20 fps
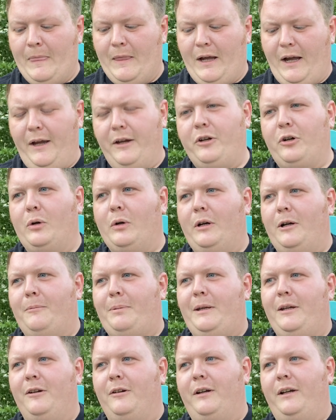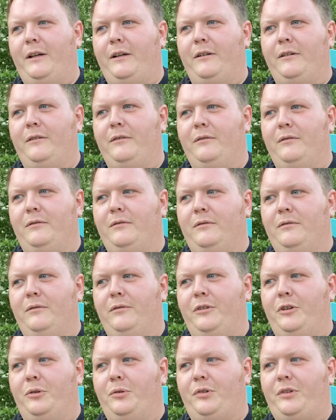I grew up hearing
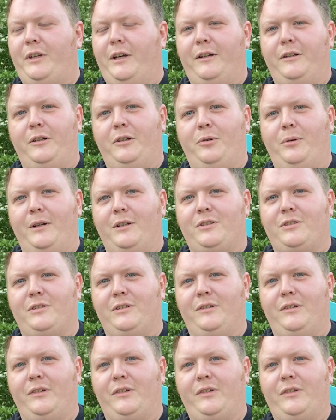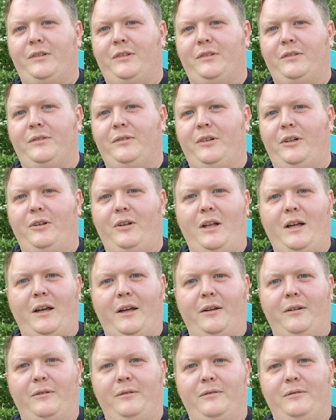those kind of questions a
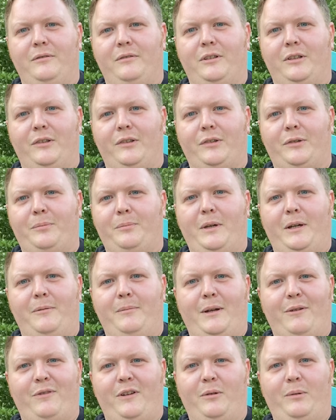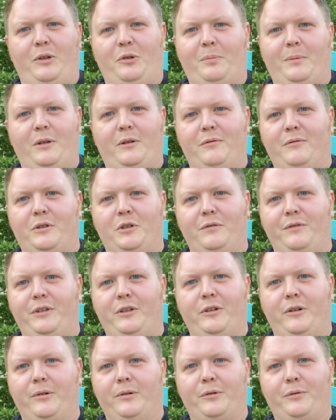lot because my family's been involved in
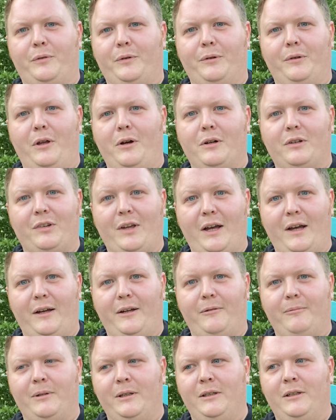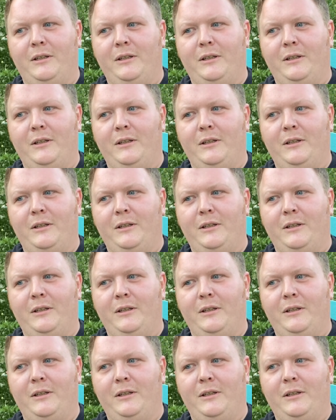cars for a long time.